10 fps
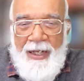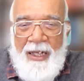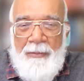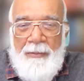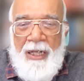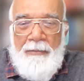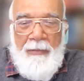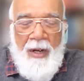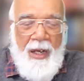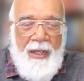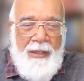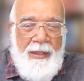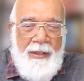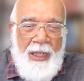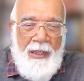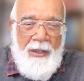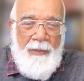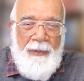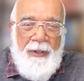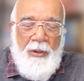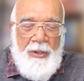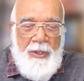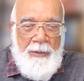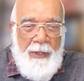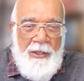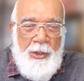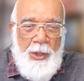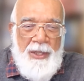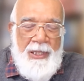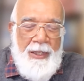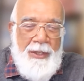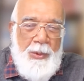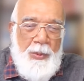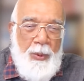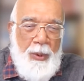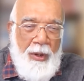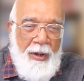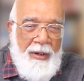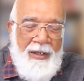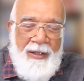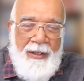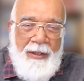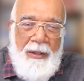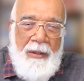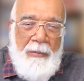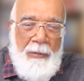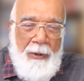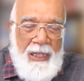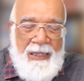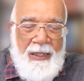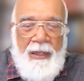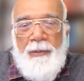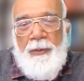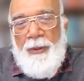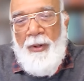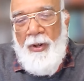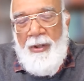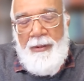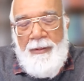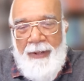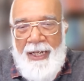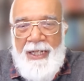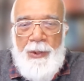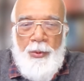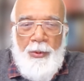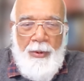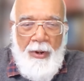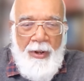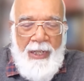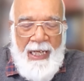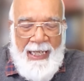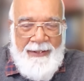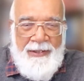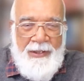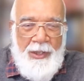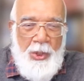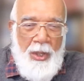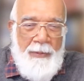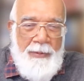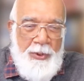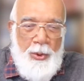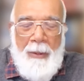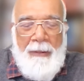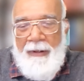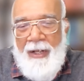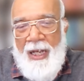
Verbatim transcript: Can my mind think of an auspiciousness for all, blessing for all, grace for all, instead of strong